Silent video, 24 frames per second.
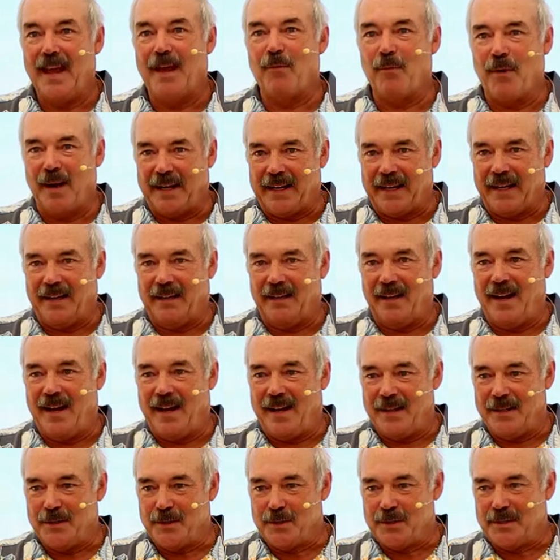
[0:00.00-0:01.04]
and
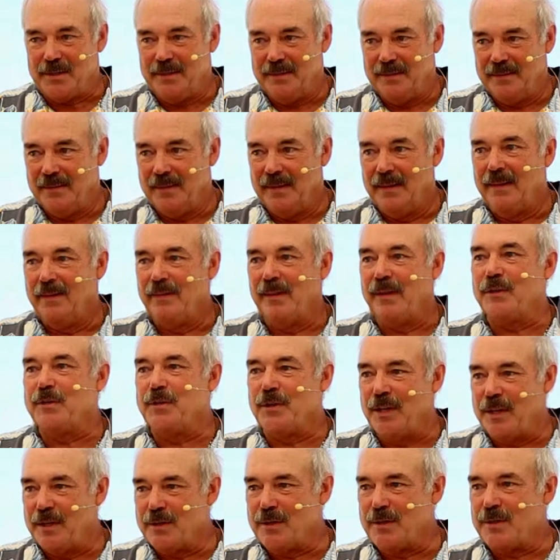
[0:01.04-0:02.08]
recognized that
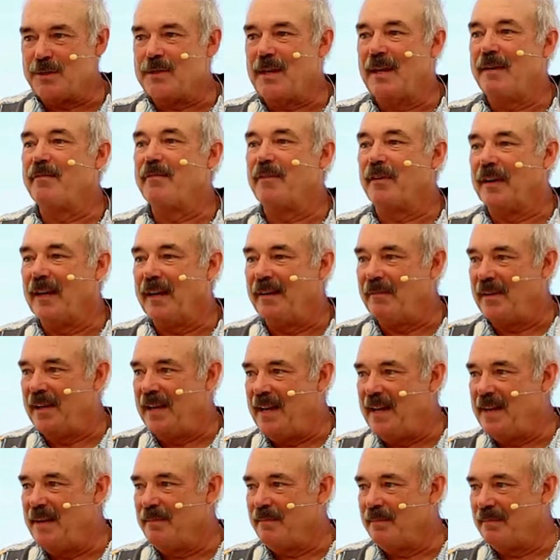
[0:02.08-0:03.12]
Jesus had forgiven
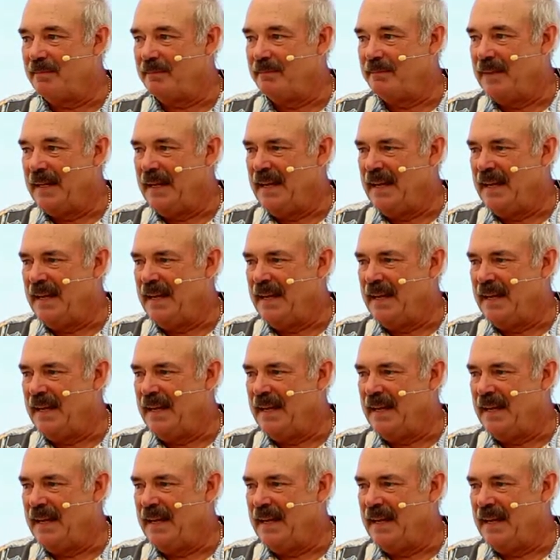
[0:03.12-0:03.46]
him.